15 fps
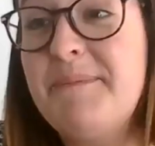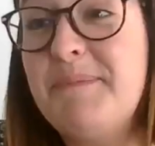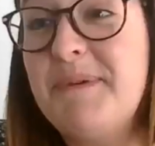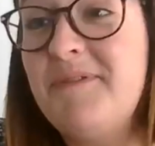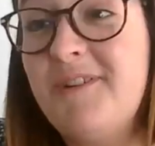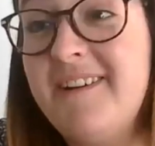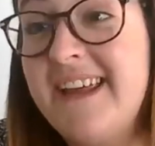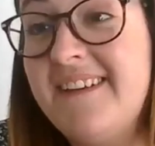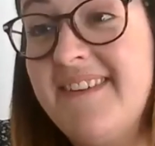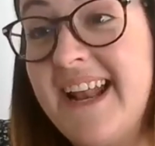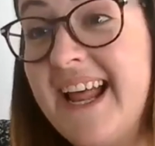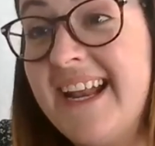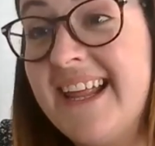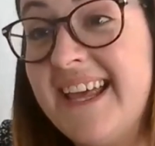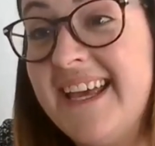before I even
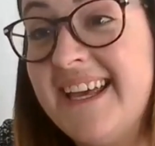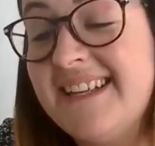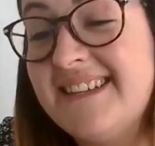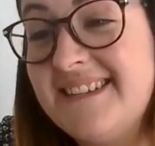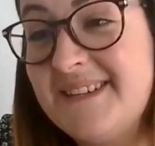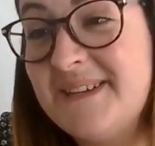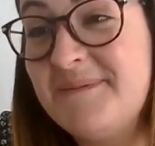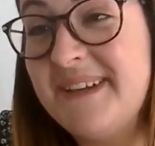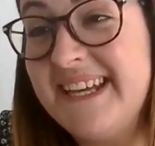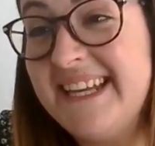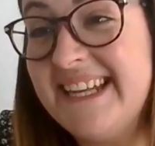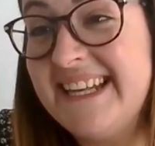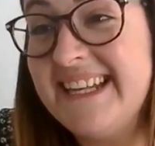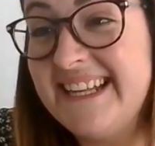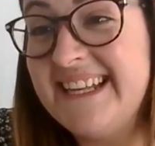had kids, you
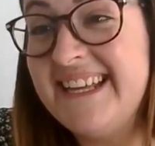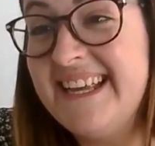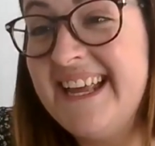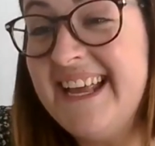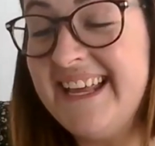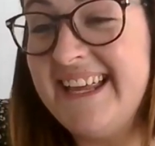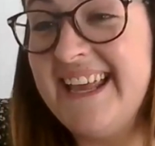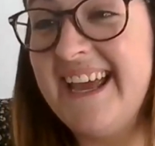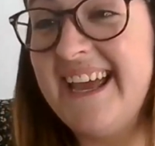mean? Yeah, yeah.